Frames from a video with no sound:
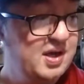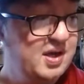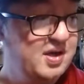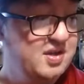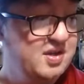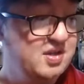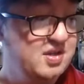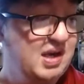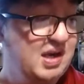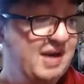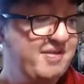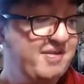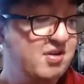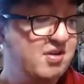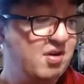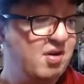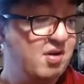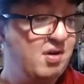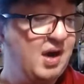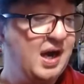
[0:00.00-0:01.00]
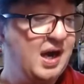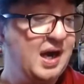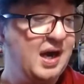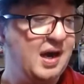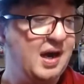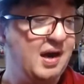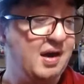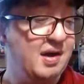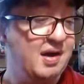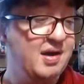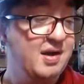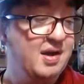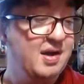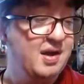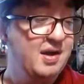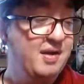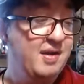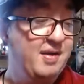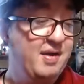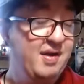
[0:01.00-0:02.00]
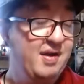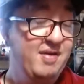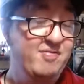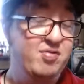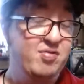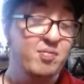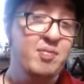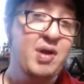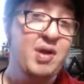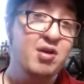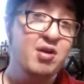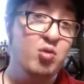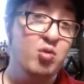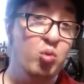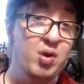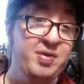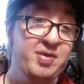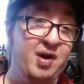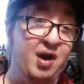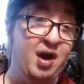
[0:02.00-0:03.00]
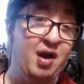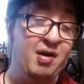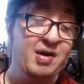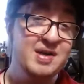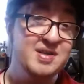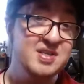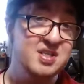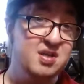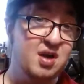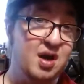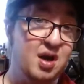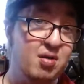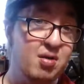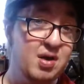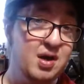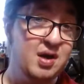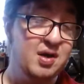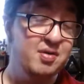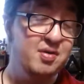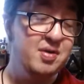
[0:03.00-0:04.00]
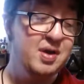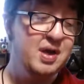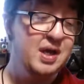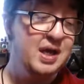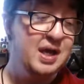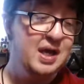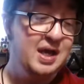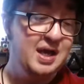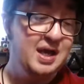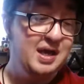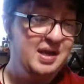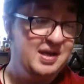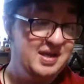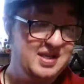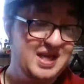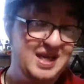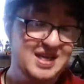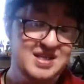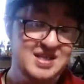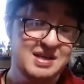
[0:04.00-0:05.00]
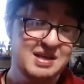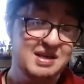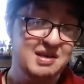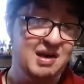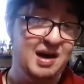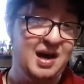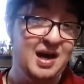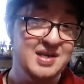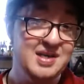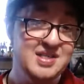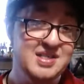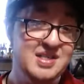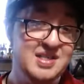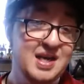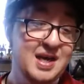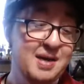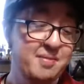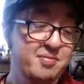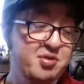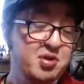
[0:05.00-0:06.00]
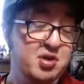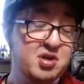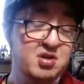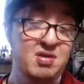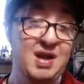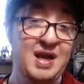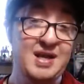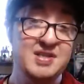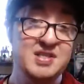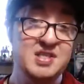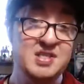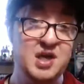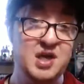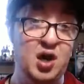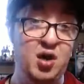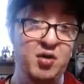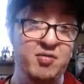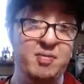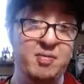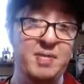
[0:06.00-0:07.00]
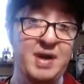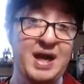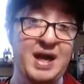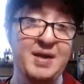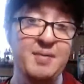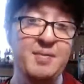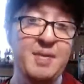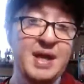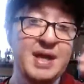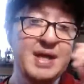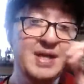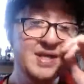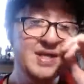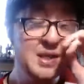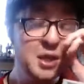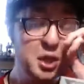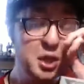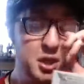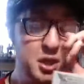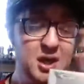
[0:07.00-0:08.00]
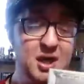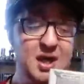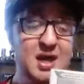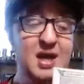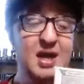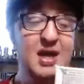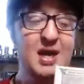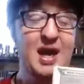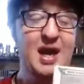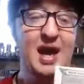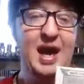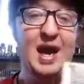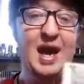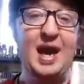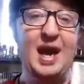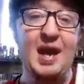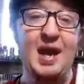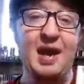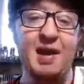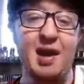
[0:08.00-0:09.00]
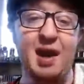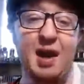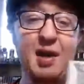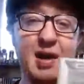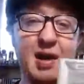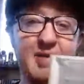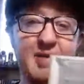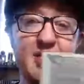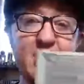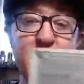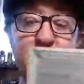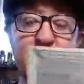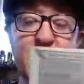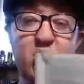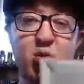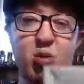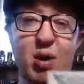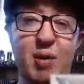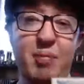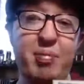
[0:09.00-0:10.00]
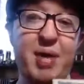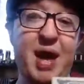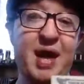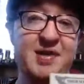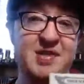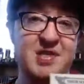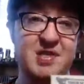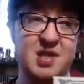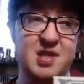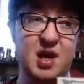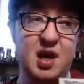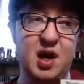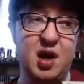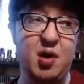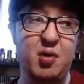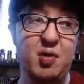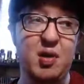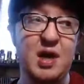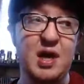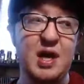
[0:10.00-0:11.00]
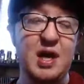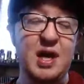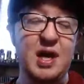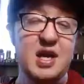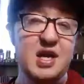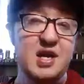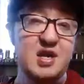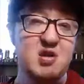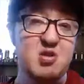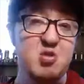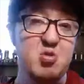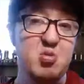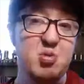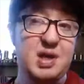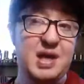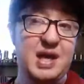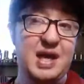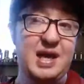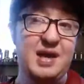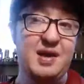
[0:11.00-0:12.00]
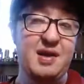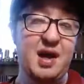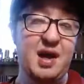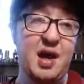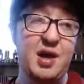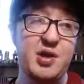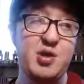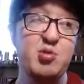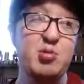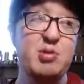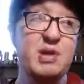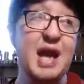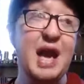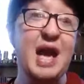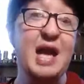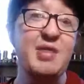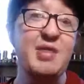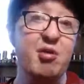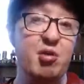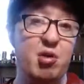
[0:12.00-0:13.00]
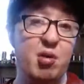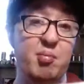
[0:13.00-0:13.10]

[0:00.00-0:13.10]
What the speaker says: So if you're familiar with Arya Sorrow, it's the exact same concept. You collect souls from enemies, and if you equip that soul, you gain their